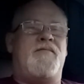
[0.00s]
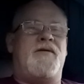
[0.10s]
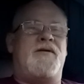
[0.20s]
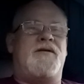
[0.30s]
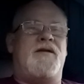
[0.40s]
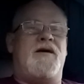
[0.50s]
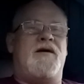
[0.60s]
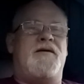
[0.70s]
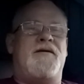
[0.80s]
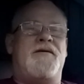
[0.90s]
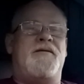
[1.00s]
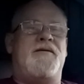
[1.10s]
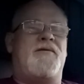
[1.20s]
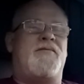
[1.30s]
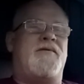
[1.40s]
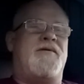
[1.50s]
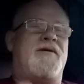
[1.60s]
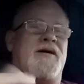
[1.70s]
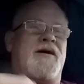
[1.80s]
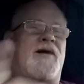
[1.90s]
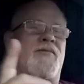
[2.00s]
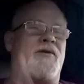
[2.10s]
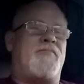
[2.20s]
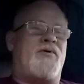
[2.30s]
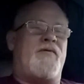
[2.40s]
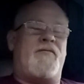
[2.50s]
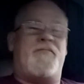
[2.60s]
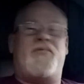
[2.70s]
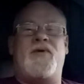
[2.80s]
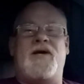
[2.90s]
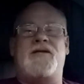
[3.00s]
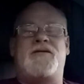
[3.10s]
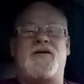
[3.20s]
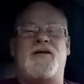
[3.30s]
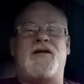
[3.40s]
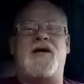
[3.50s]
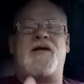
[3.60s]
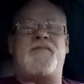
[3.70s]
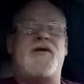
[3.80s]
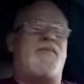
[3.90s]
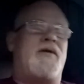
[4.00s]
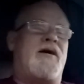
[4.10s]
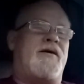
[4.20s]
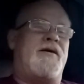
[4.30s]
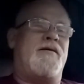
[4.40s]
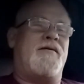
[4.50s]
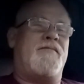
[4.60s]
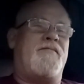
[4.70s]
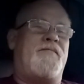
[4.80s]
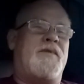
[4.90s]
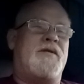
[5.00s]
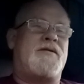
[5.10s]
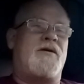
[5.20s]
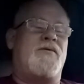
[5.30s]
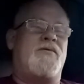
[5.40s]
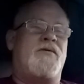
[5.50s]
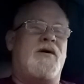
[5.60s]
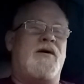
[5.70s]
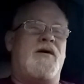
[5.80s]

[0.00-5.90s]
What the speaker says: but I want to prove a point to a lot of people out here. So